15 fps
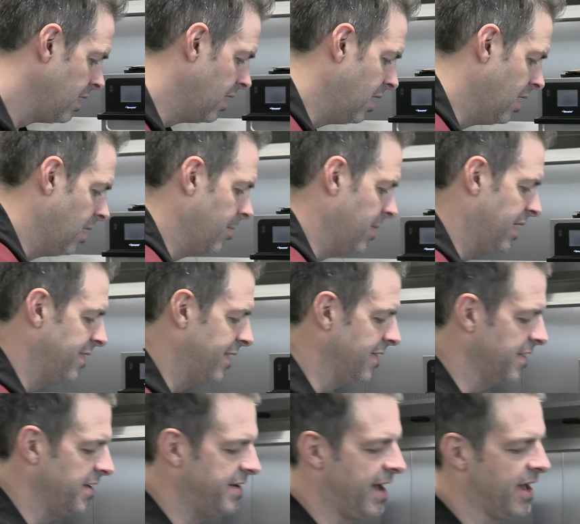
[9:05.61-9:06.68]
And then
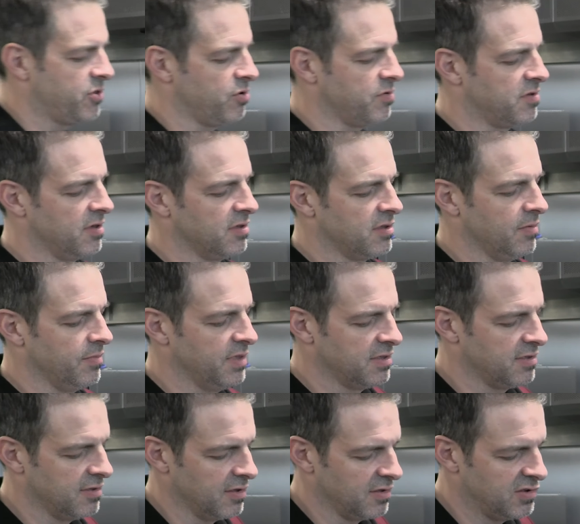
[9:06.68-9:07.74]
the dasher system.
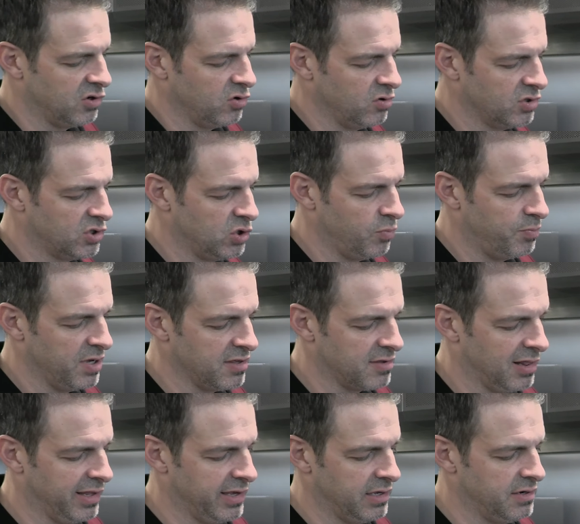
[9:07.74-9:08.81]
This is a two-piece
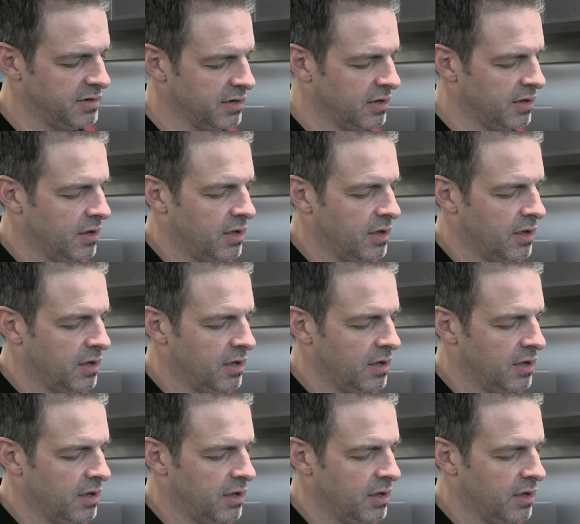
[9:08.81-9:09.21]
lid